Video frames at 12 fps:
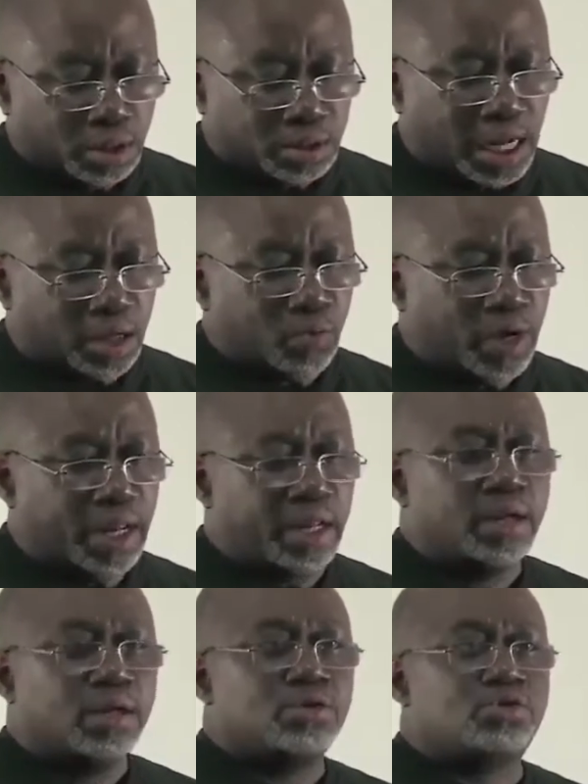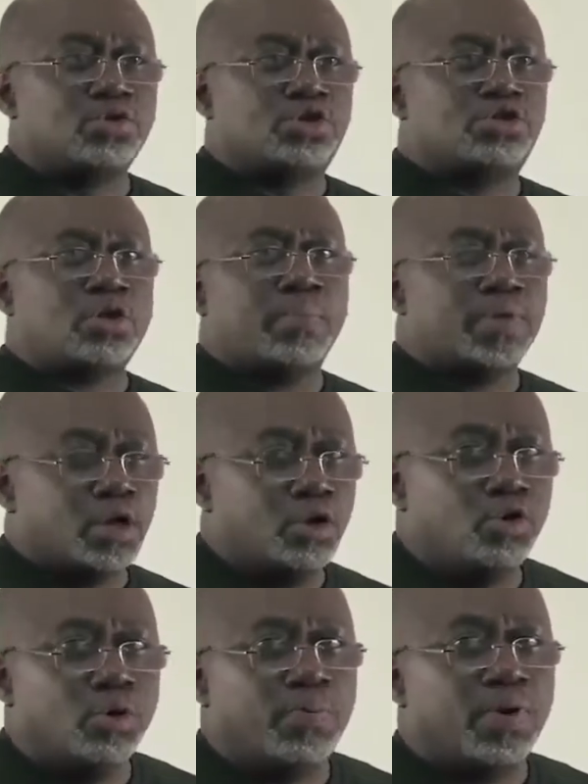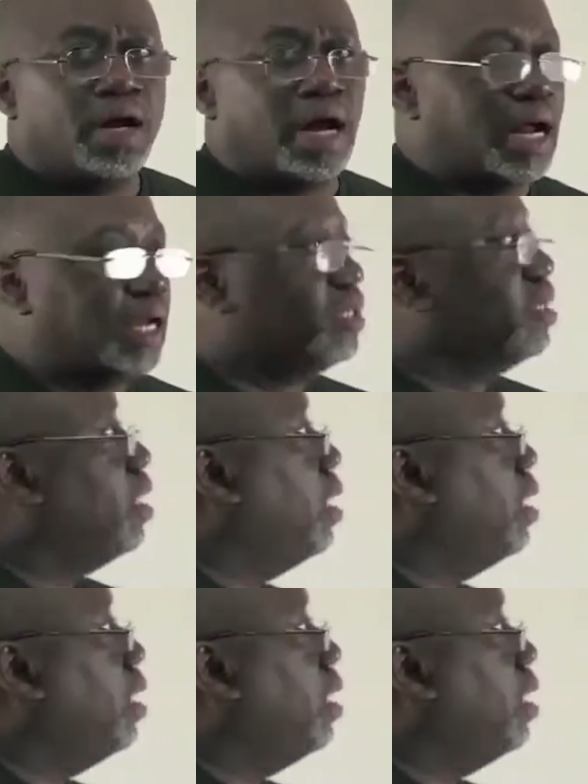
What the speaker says: that way to stop the loop and